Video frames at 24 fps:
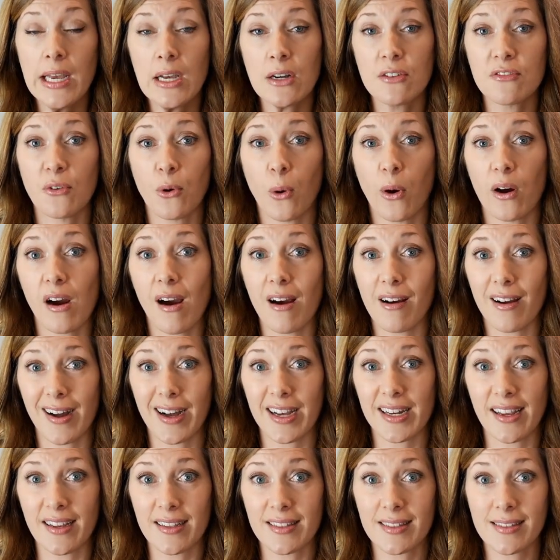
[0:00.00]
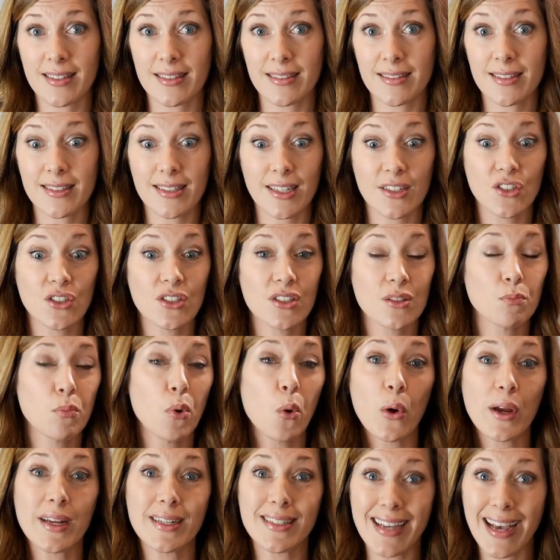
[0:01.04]
for our audiences, such as
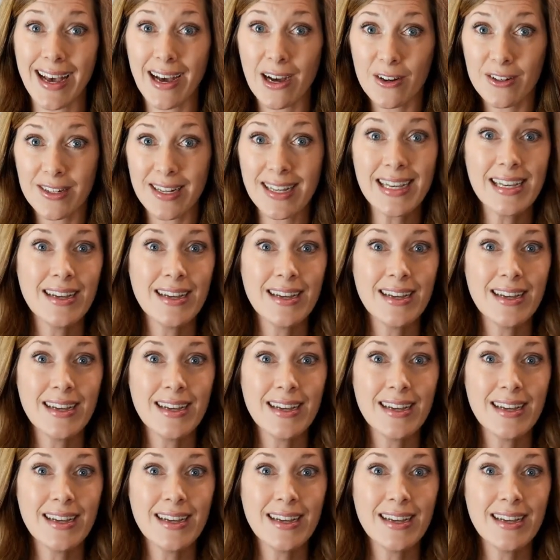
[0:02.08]
point out